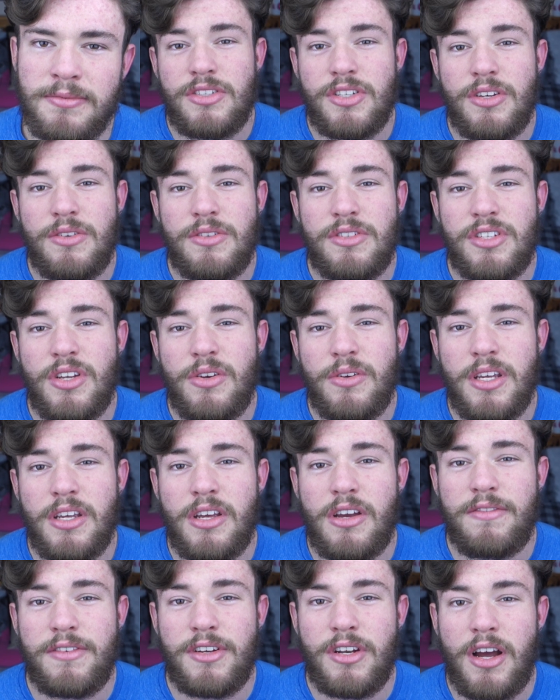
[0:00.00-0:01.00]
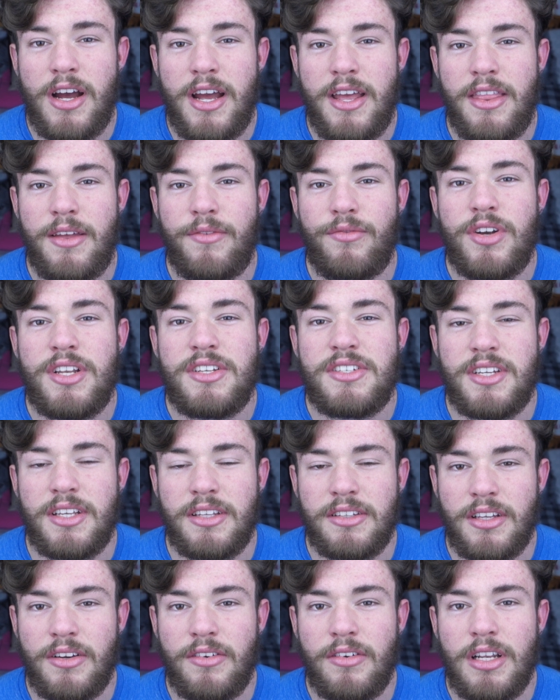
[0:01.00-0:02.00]
So soaking overnight and then
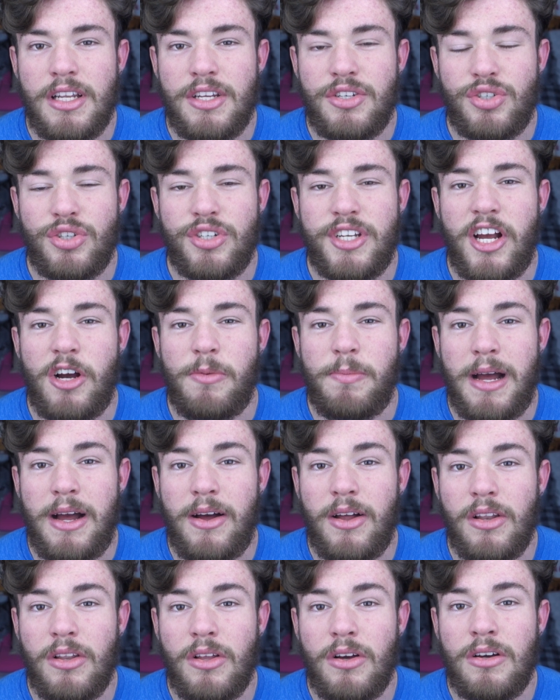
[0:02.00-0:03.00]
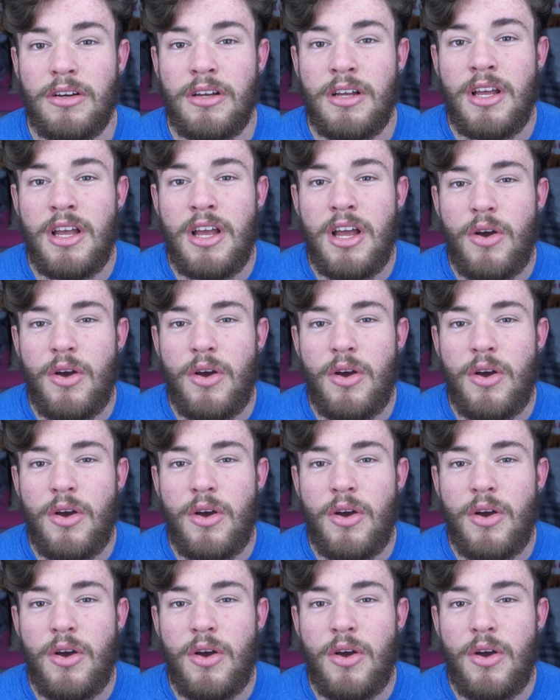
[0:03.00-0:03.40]
rinsing thoroughly should help out a lot.